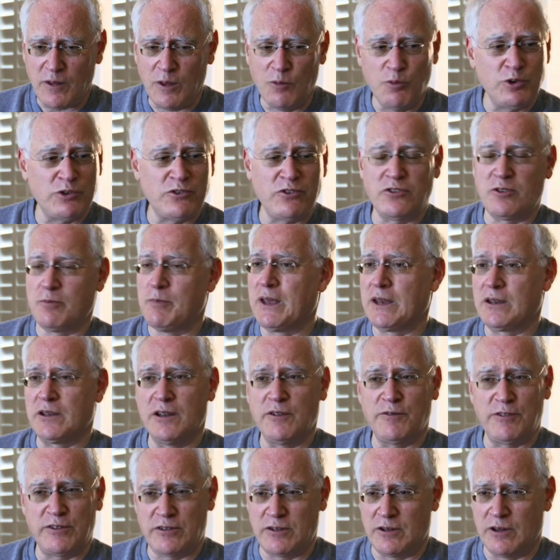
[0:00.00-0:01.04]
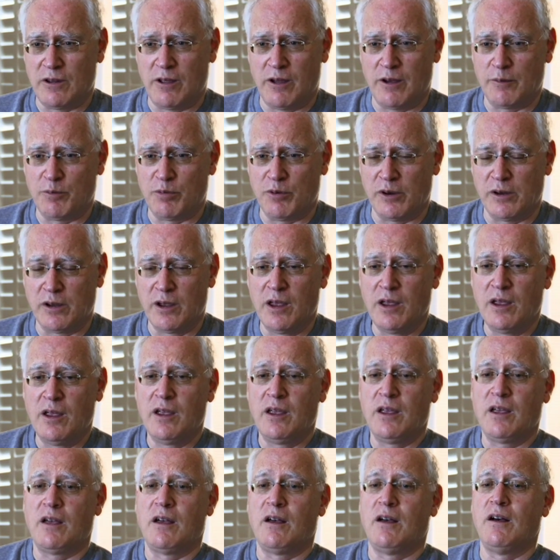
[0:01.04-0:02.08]
which is a magnificent library
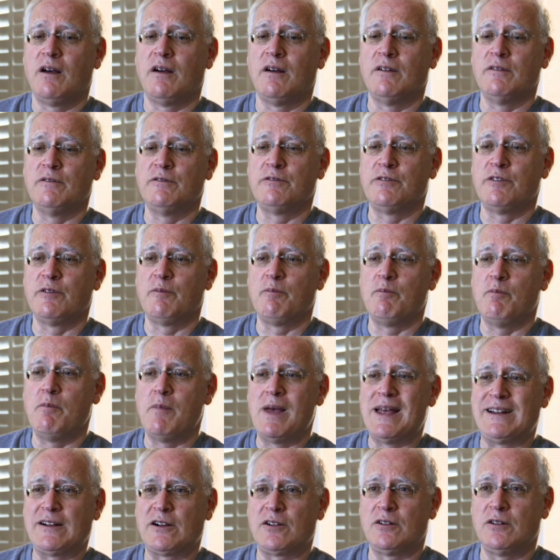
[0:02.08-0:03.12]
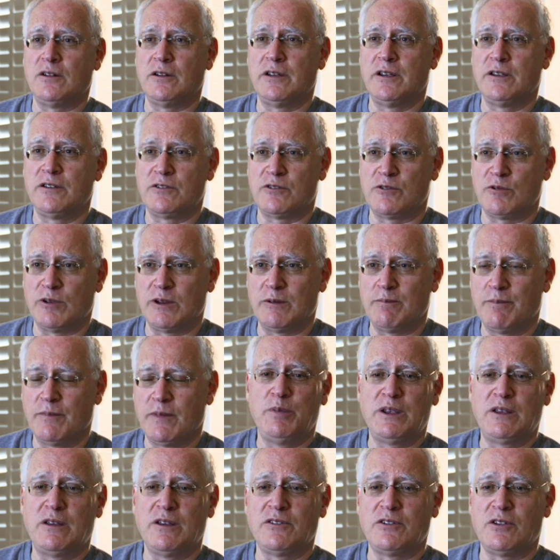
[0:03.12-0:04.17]
of medical history,
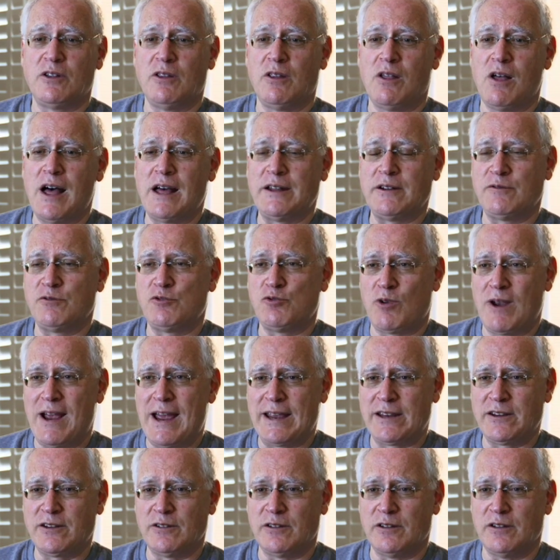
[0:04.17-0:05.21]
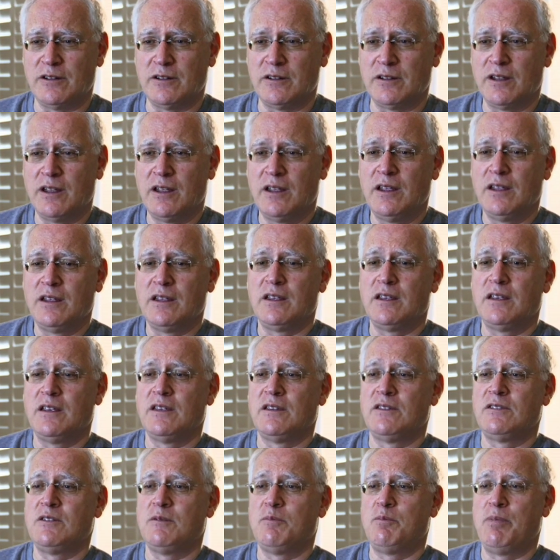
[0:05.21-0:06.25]
because a lot of Dracula
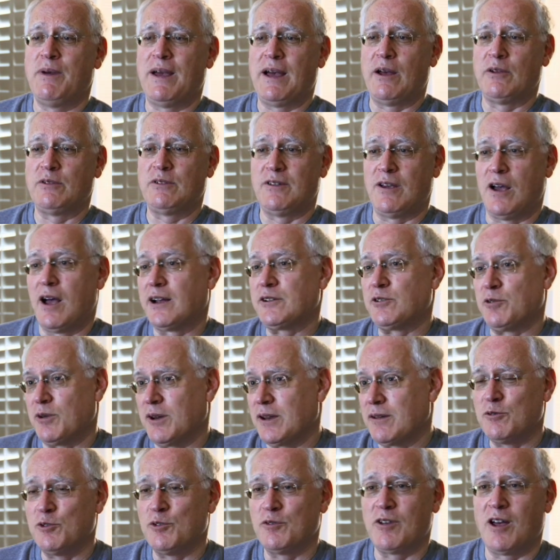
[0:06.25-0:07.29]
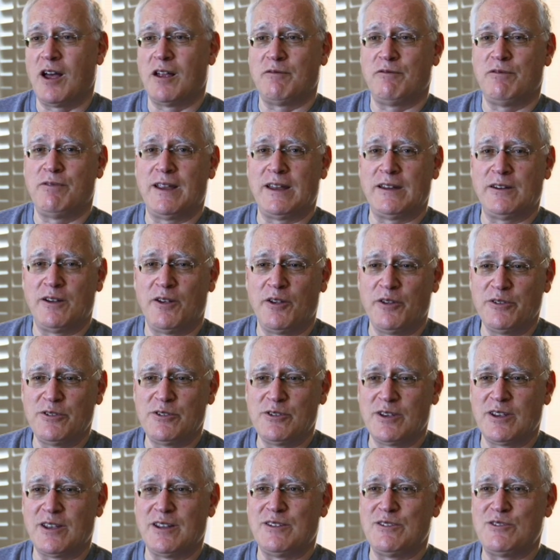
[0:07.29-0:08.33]
is about doctoring. You've got Van
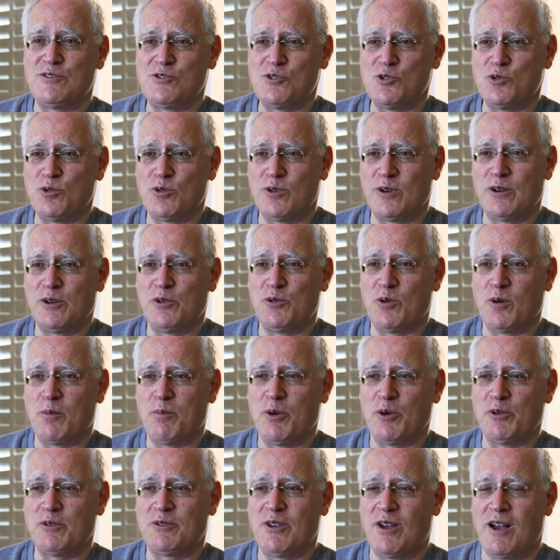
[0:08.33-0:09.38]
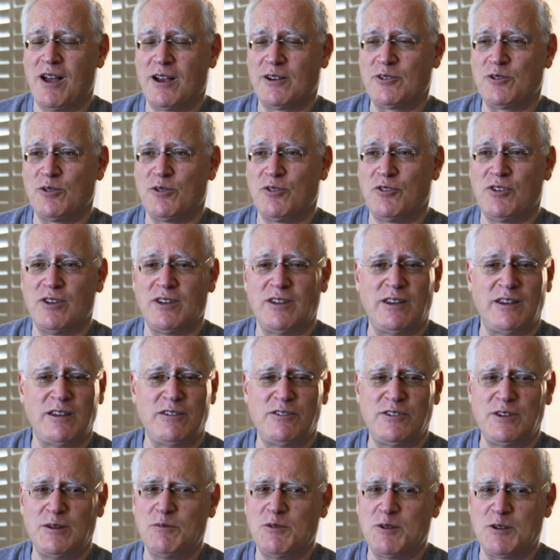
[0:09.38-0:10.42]
Helsing and Seward, who are both doctors, and they
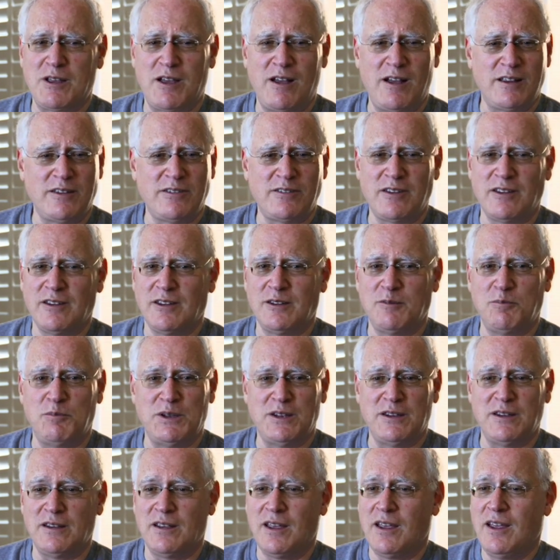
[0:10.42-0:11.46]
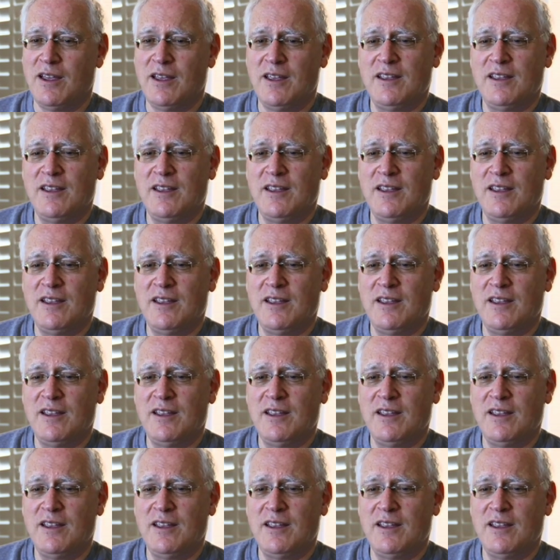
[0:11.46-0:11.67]
seem to constantly be